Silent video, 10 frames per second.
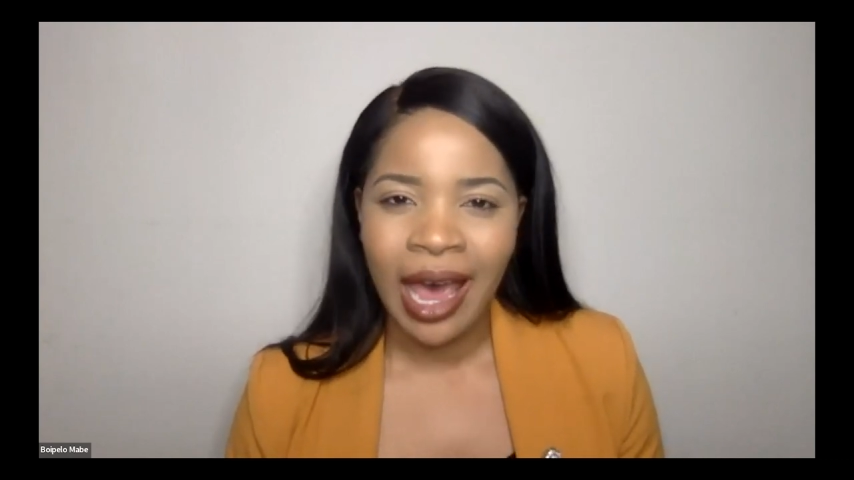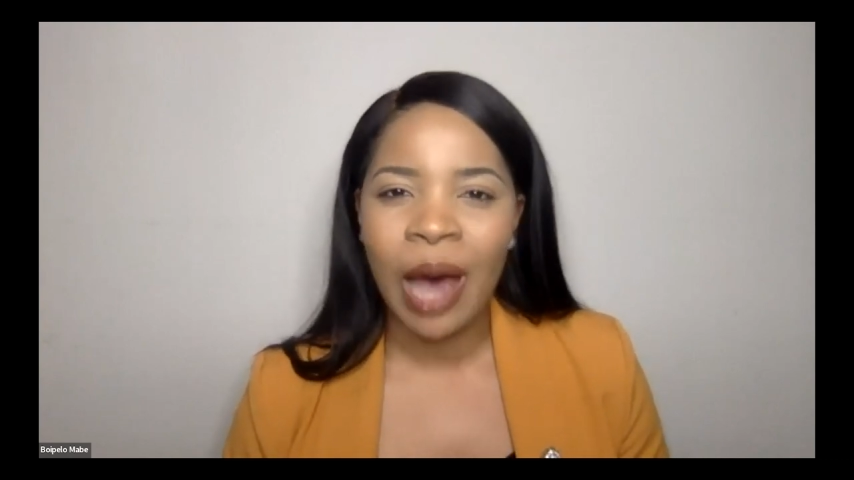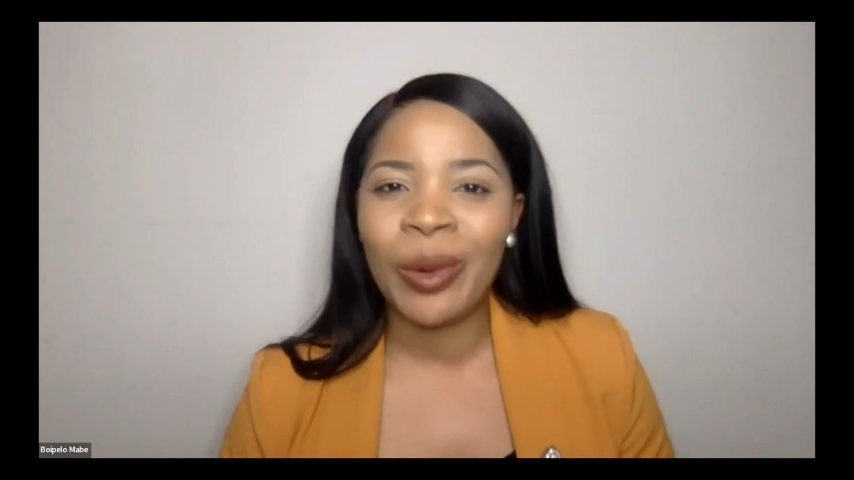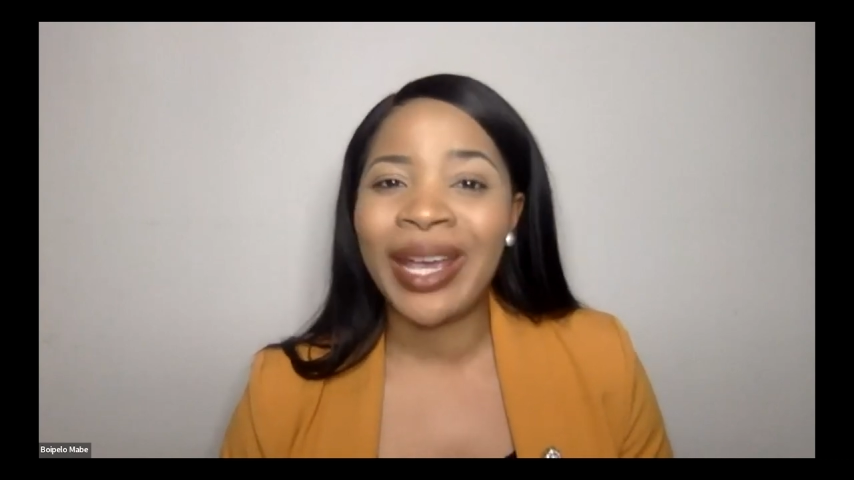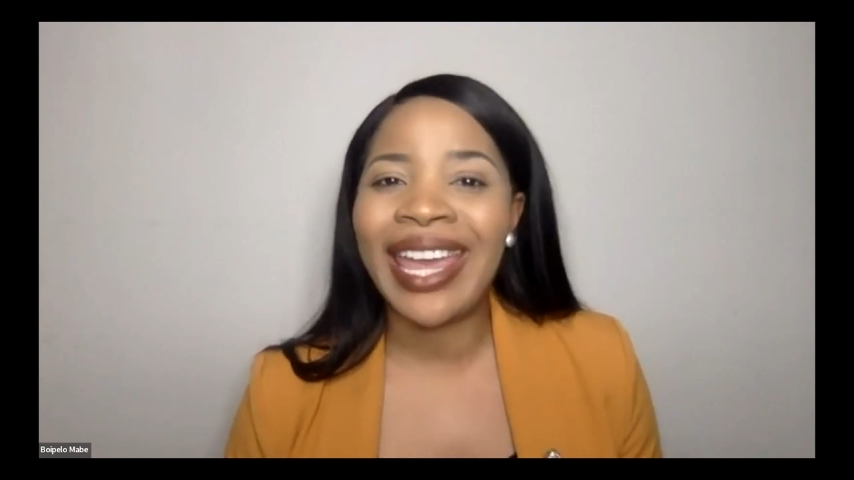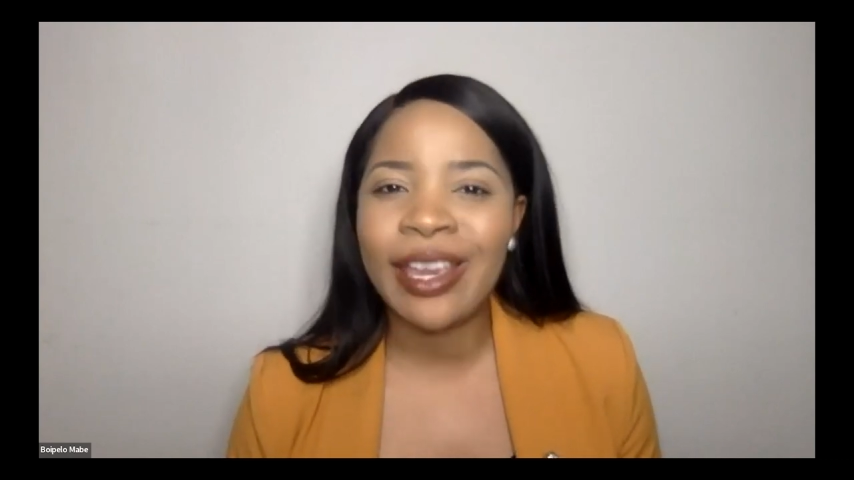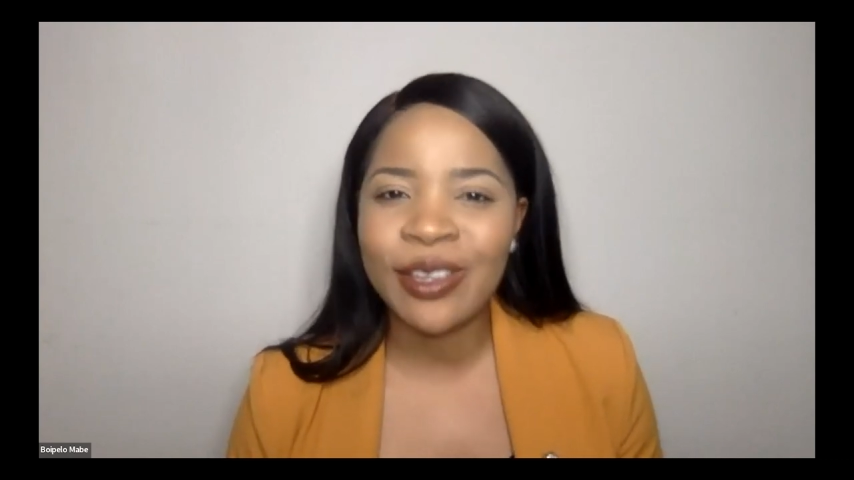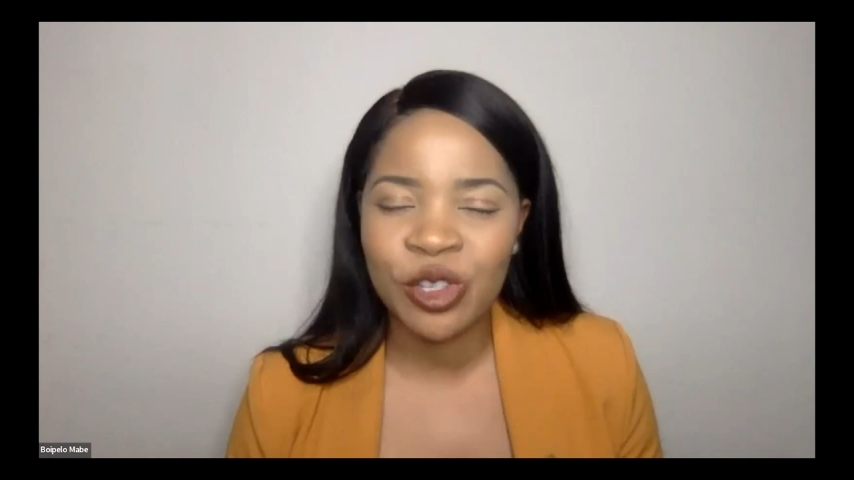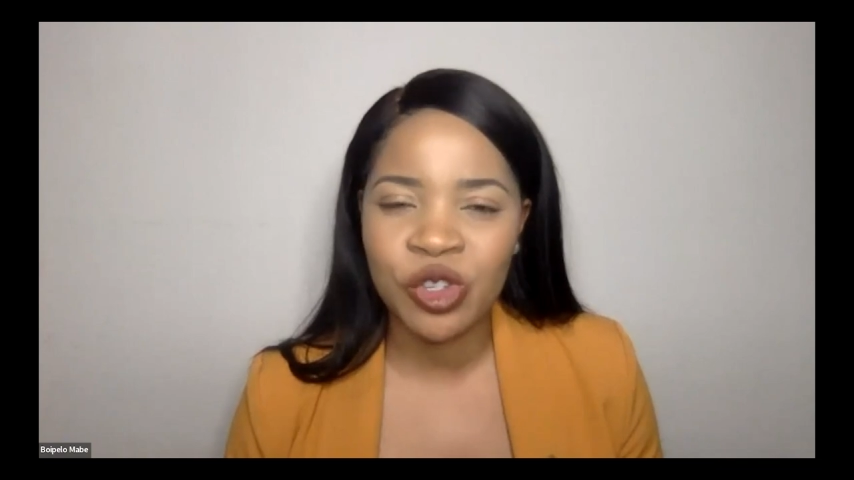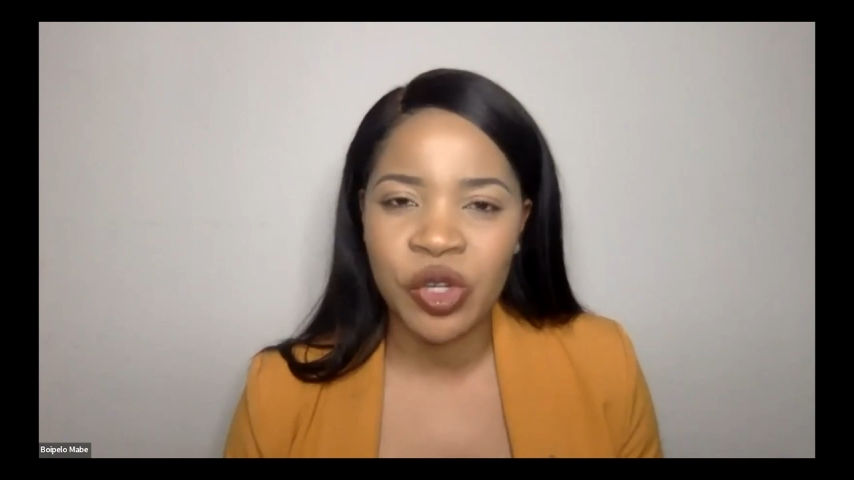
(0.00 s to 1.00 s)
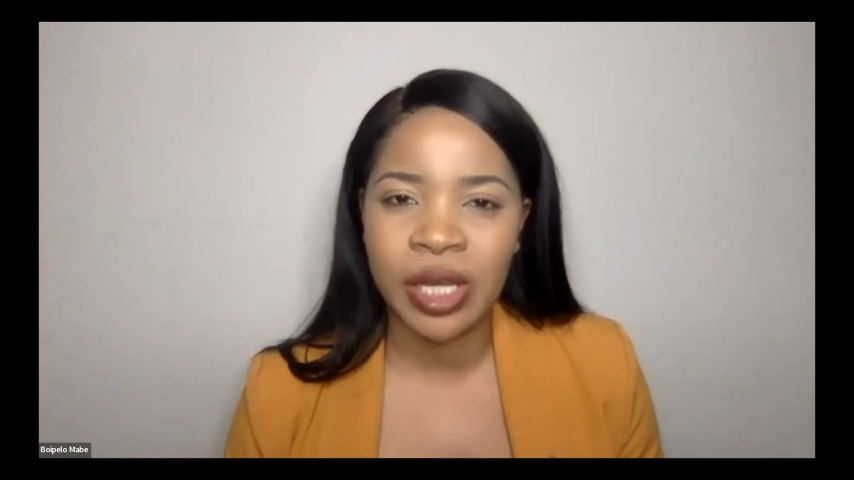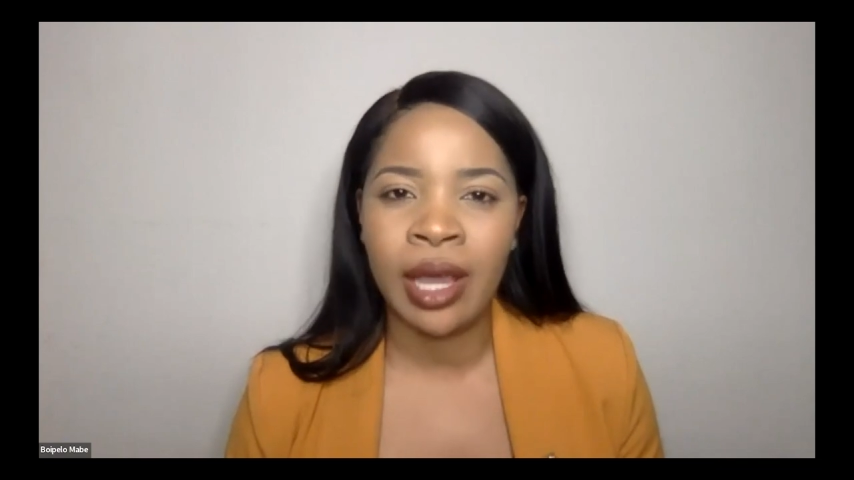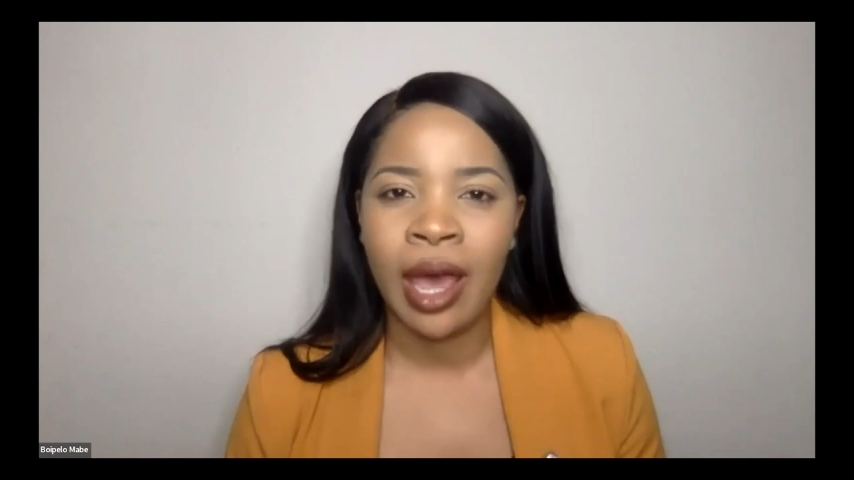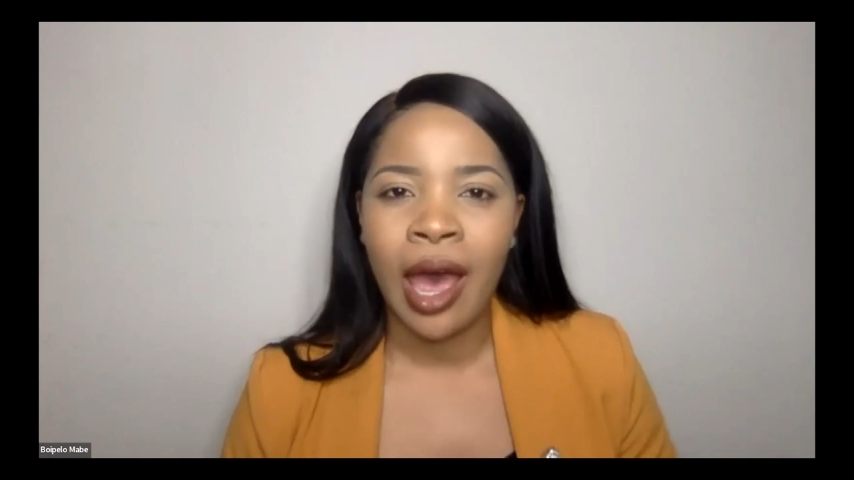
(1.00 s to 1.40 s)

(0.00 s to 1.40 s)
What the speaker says: Our history,